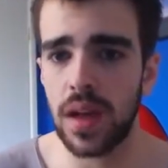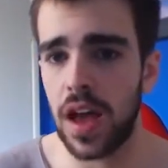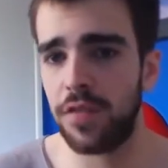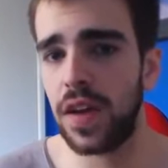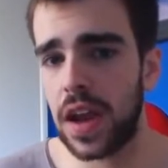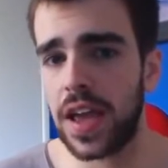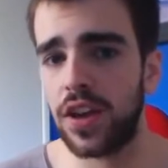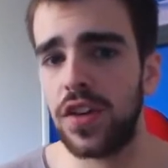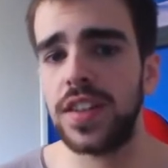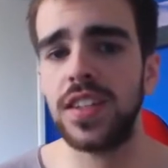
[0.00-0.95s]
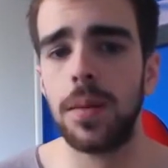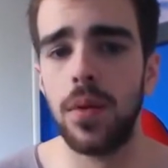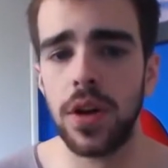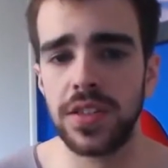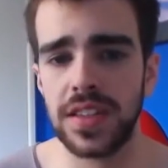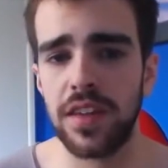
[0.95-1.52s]
I feel like granting a
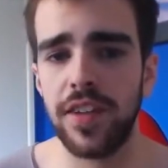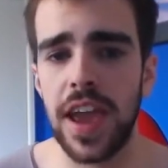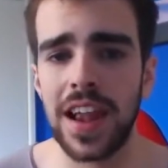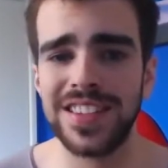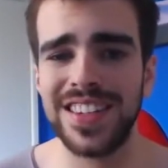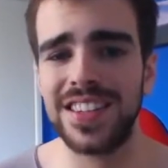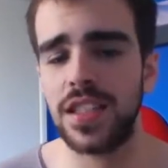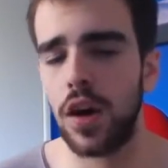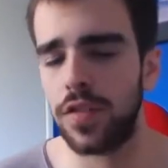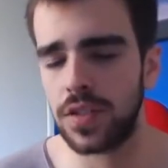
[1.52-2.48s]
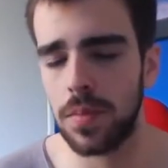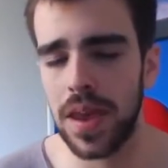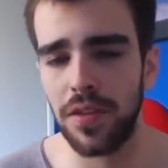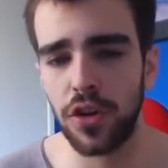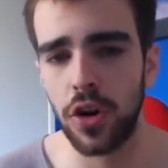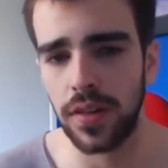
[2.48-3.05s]
person that reality itself is made
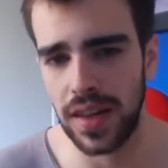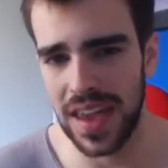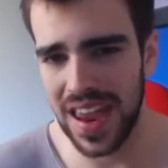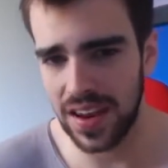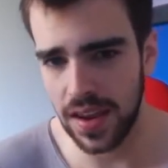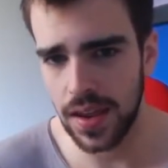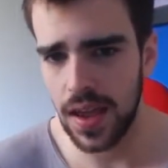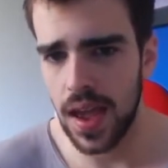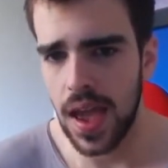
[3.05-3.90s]
of cotton candy,